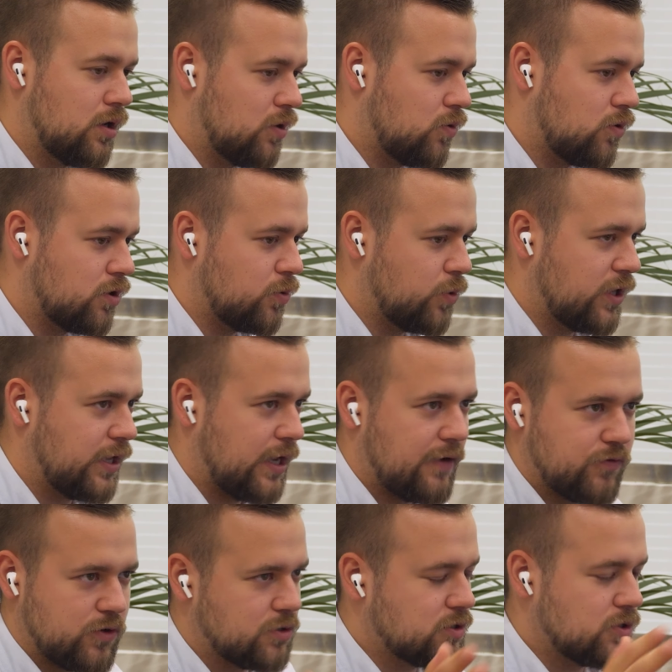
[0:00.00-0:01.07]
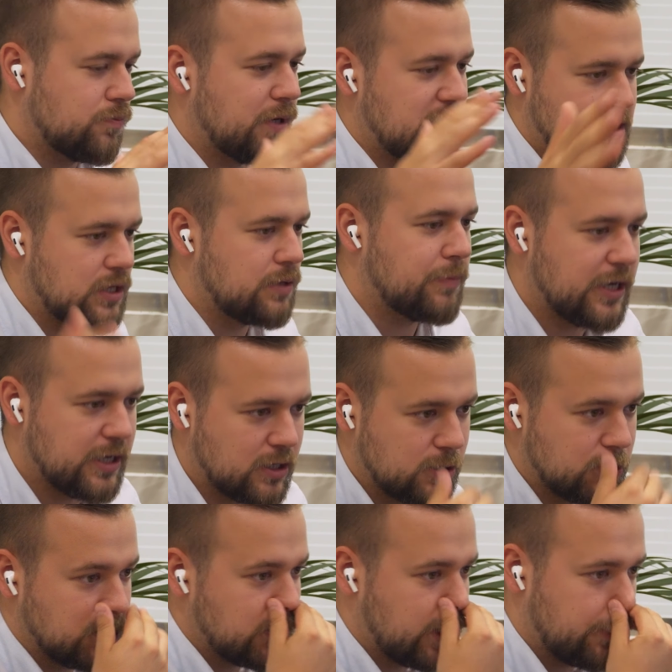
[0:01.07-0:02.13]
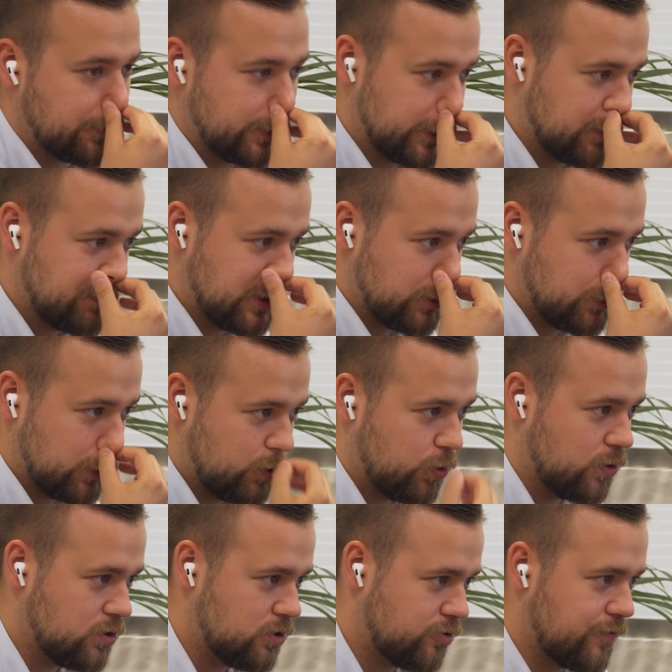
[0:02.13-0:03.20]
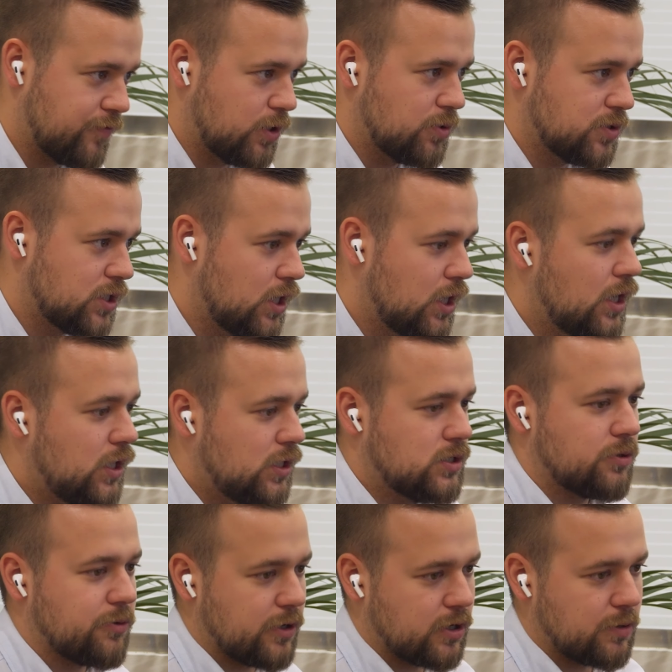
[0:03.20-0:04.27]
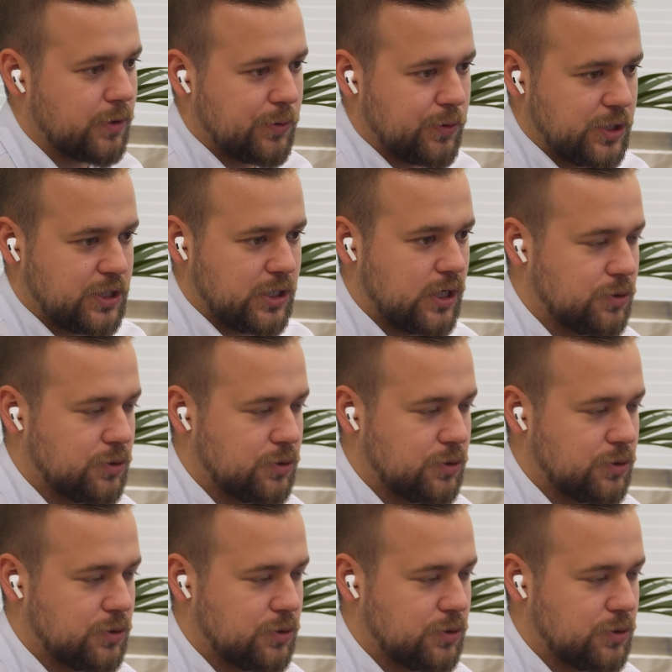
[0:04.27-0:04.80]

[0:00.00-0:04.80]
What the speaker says: or the week after. So basically by the end of July, we're going to be doing quarterly reviews. So we're going to be reaching